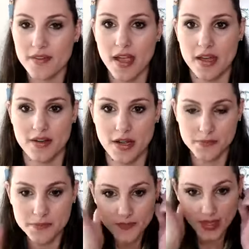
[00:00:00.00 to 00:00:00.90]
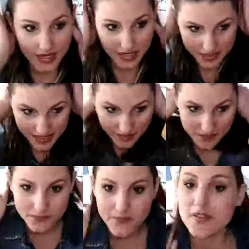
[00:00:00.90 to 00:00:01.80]
I don't know. I can never tell
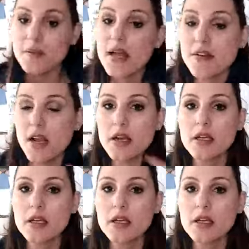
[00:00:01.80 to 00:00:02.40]
if I'm live or not.